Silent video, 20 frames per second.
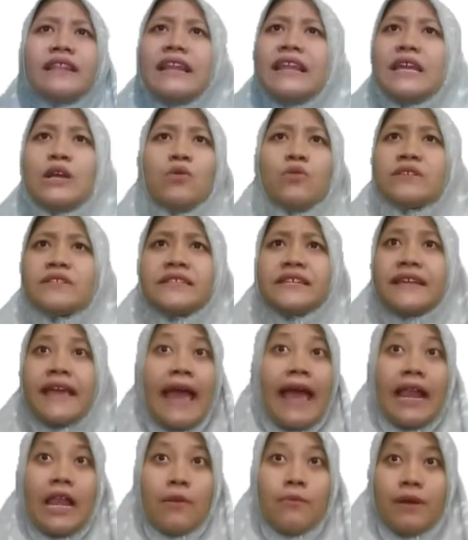linguistic
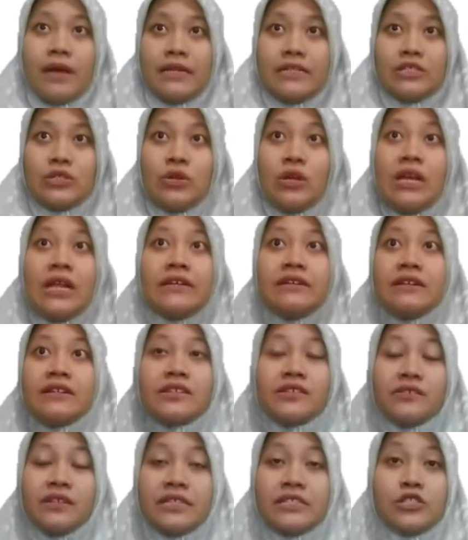element do
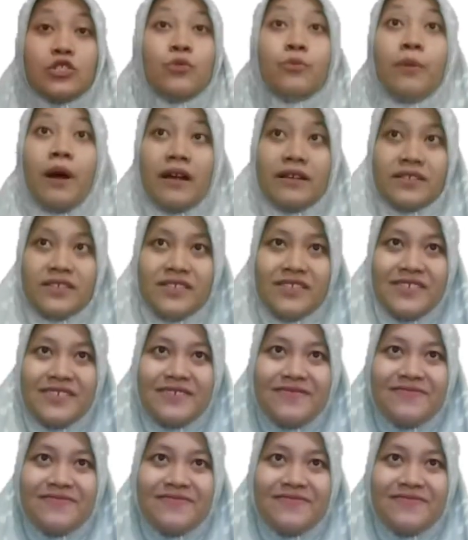learners need to master.